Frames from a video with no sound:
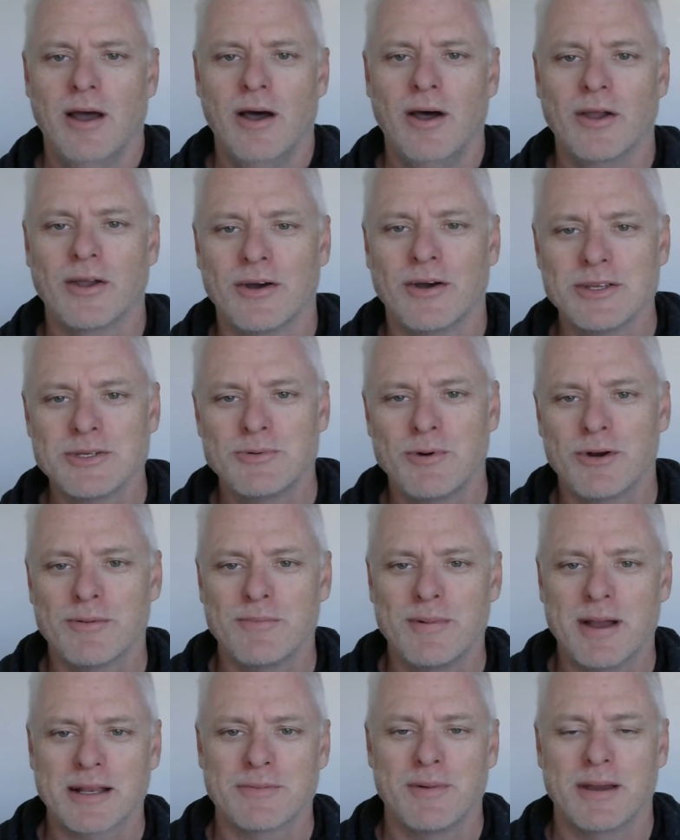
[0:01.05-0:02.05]
Hi guys,
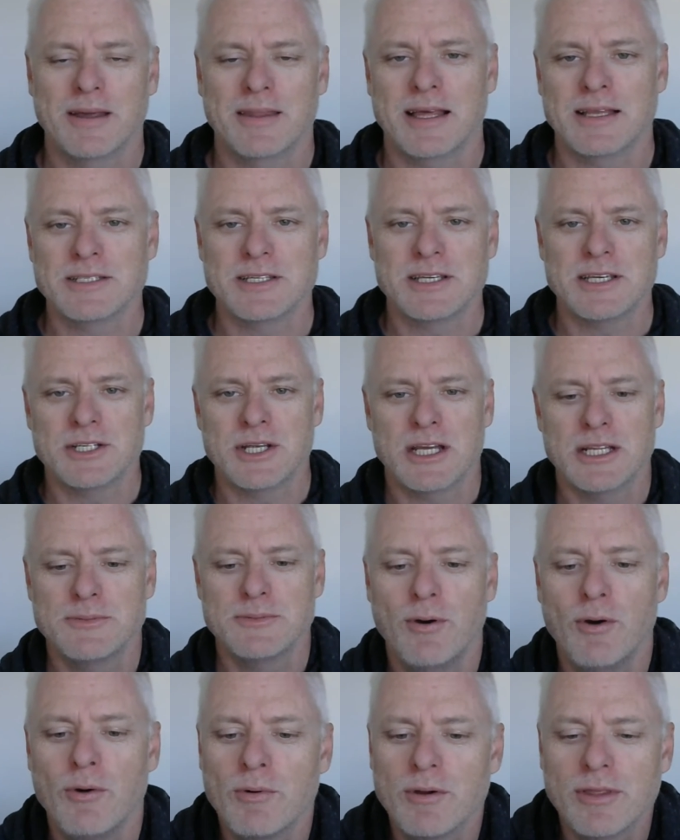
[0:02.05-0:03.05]
welcome back to Make That Sea
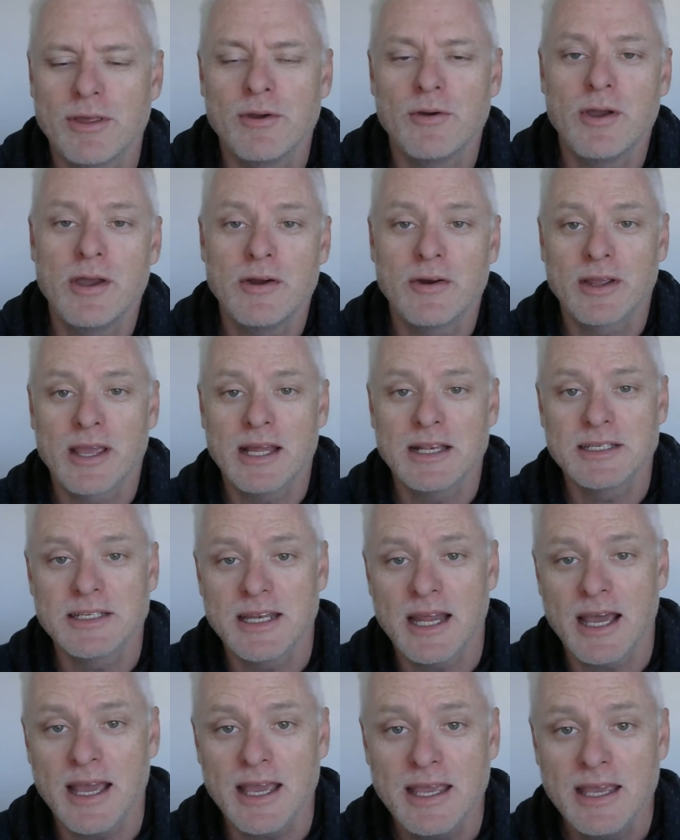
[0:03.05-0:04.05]
Change. Paul with you here again
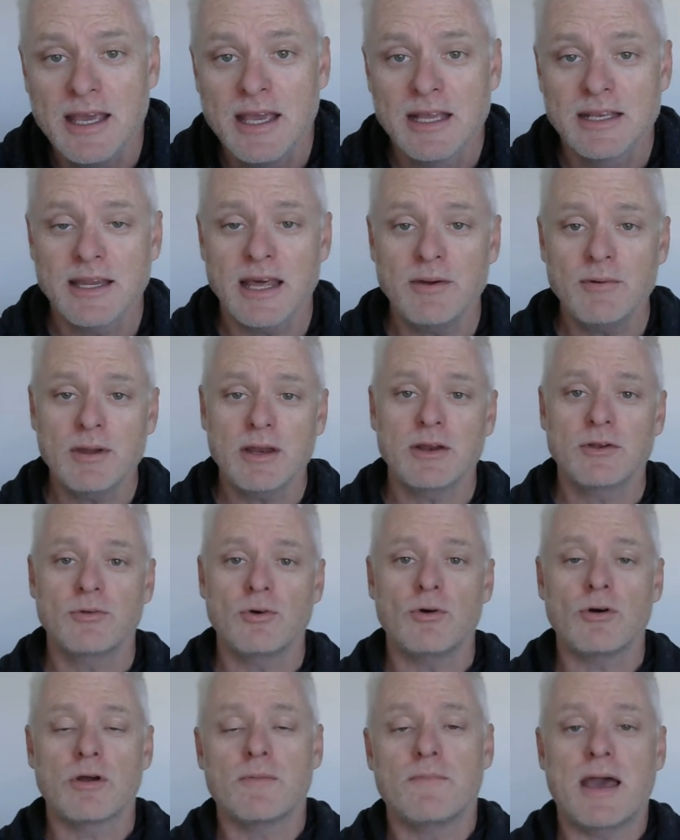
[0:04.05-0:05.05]
today. Today we're going to
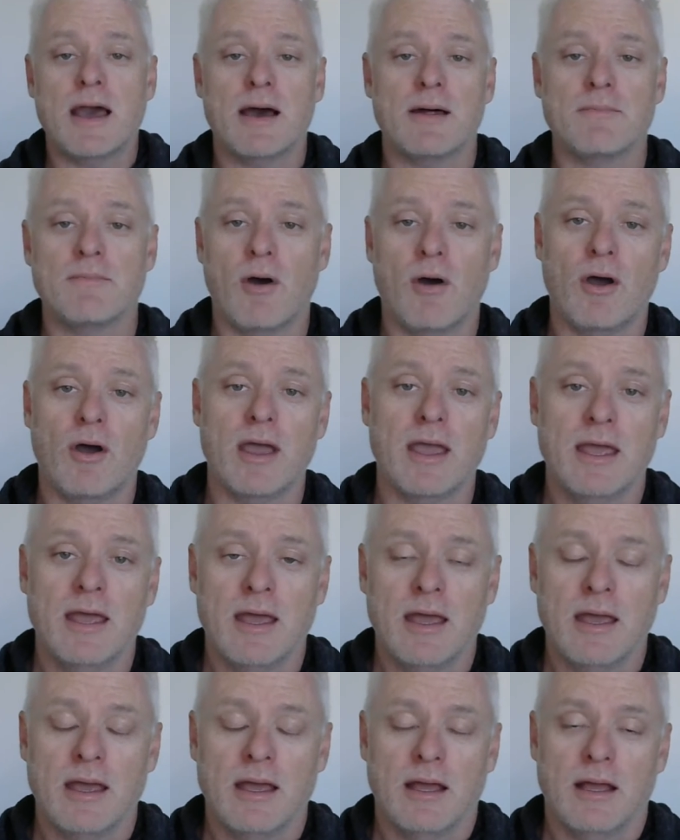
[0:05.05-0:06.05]
talk about we're
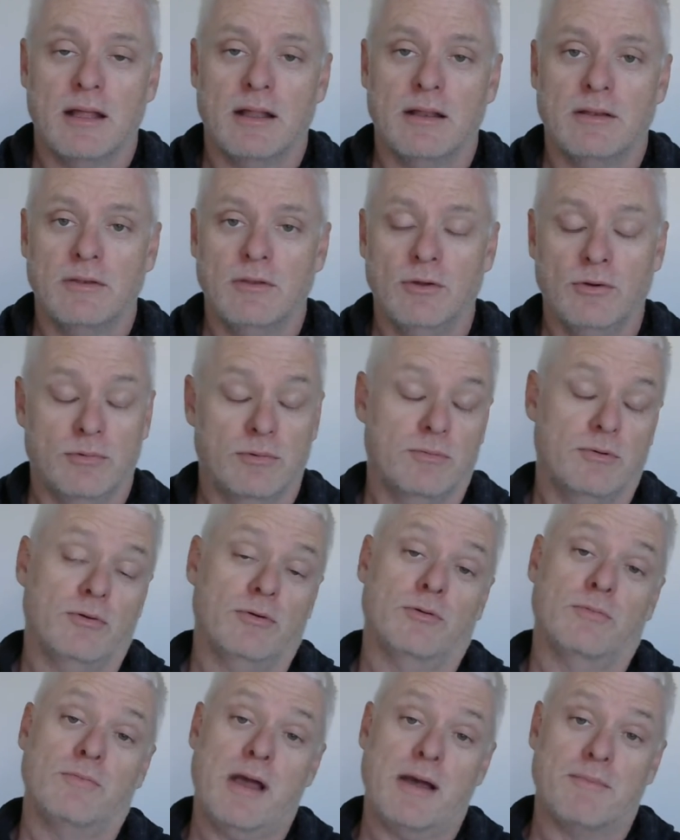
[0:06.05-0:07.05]
going
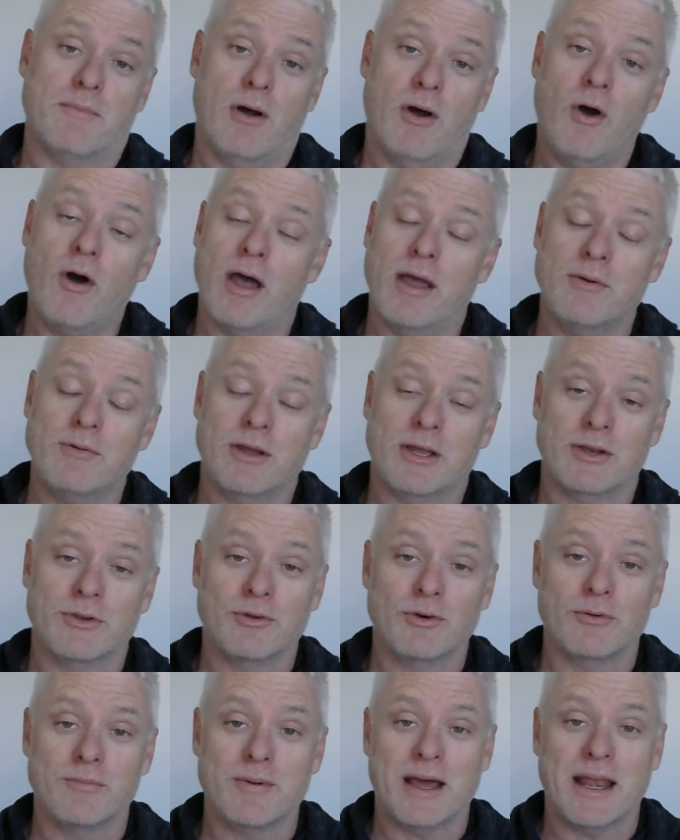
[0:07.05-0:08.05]
to
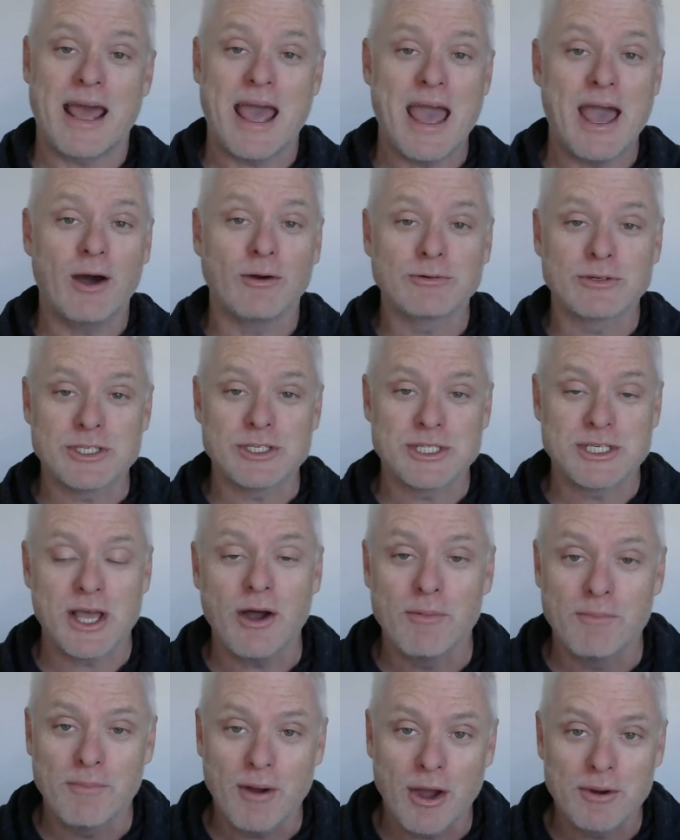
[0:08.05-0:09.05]
talk about how to
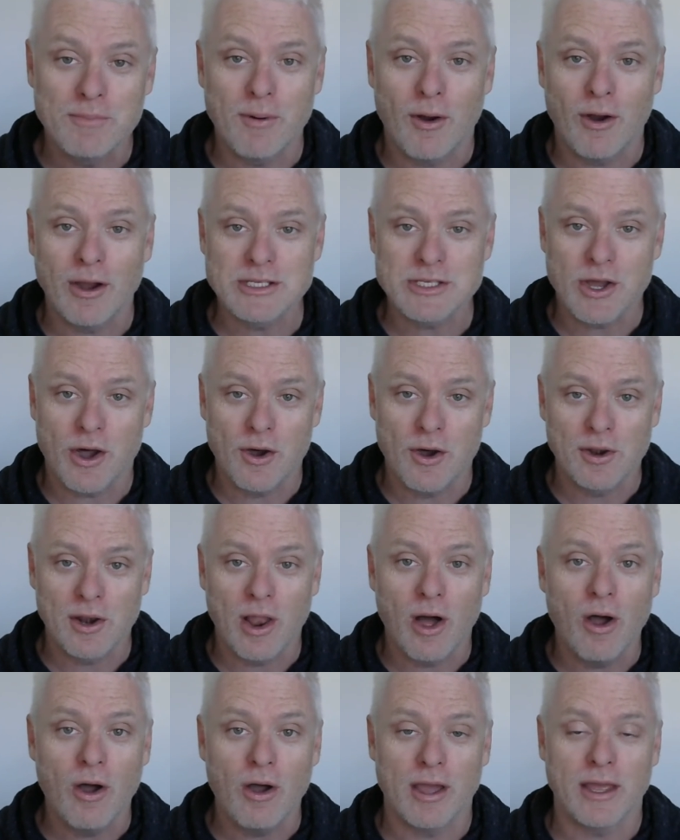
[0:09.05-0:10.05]
sell motorbikes
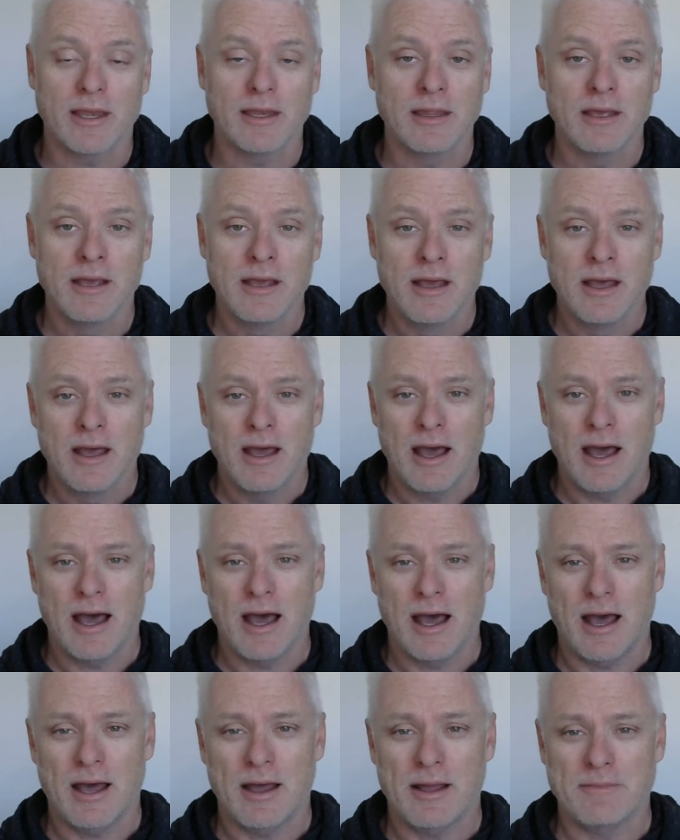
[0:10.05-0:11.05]
online.
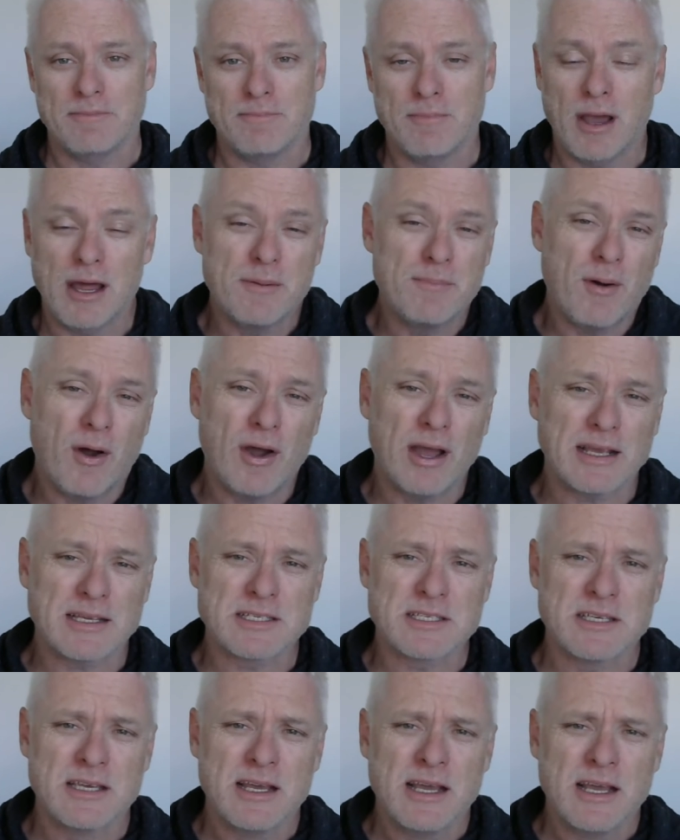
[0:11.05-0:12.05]

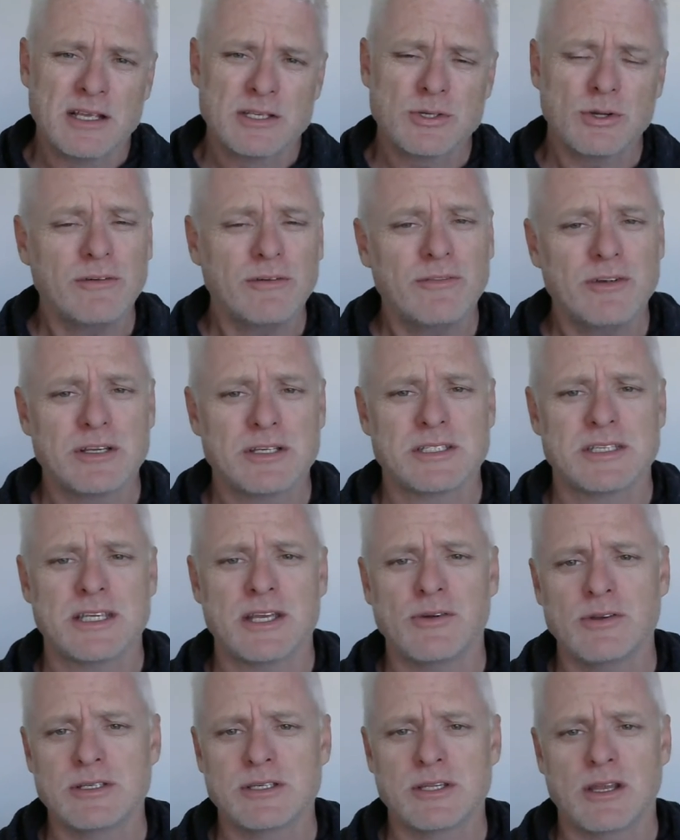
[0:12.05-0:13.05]
Motorbikes, sort of a
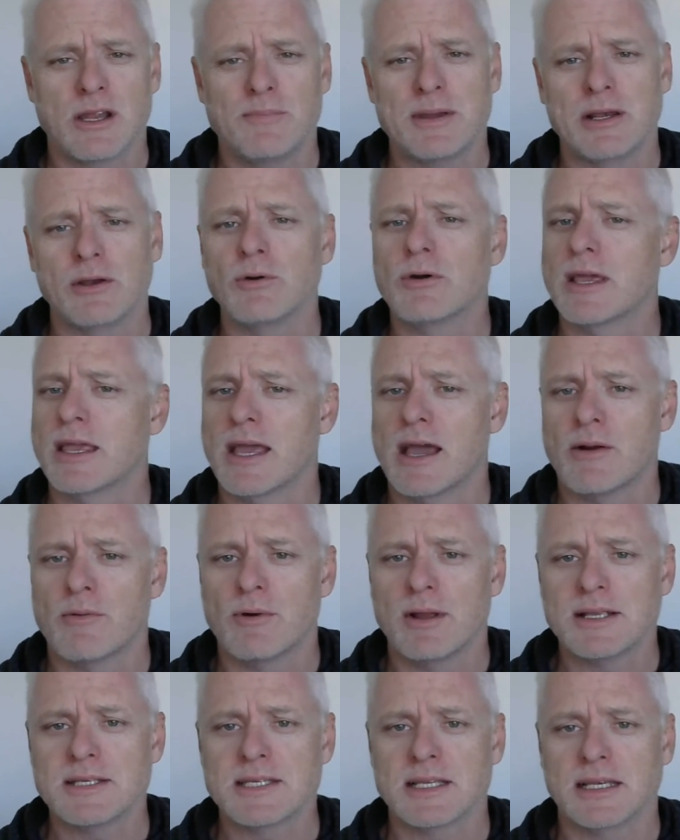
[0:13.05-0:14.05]
series that I've been looking
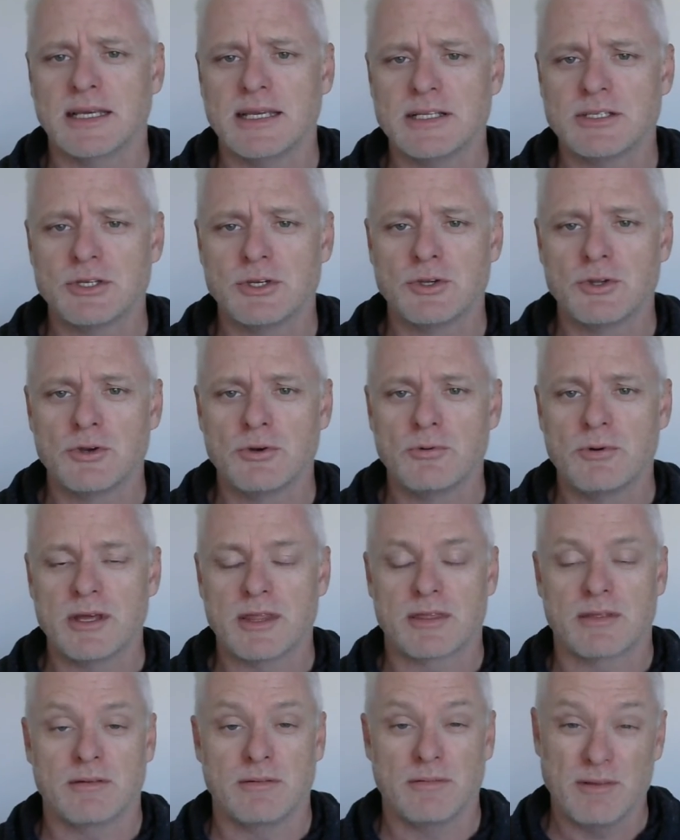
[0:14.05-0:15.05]
at recently to do
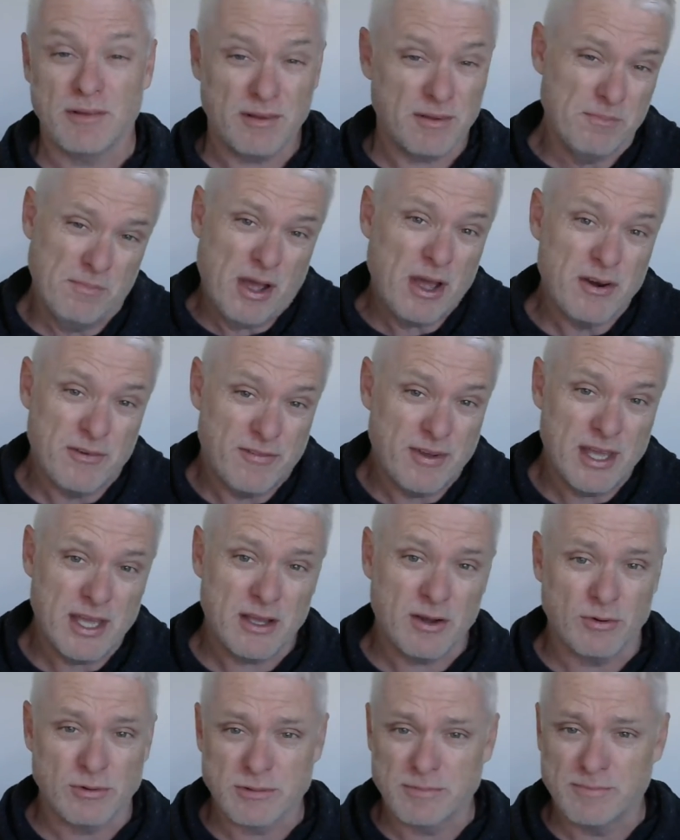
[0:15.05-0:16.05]
with motor
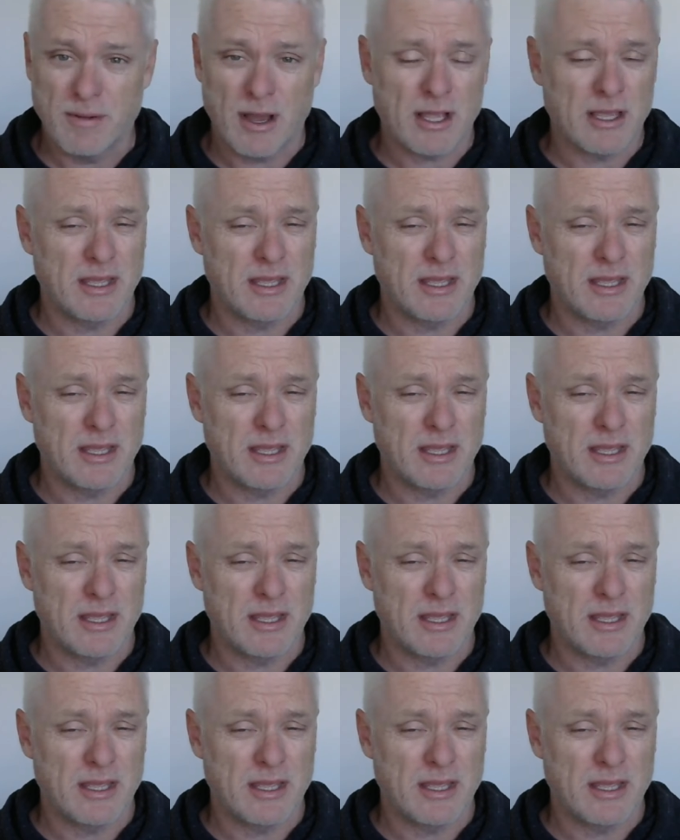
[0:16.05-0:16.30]
vehicles,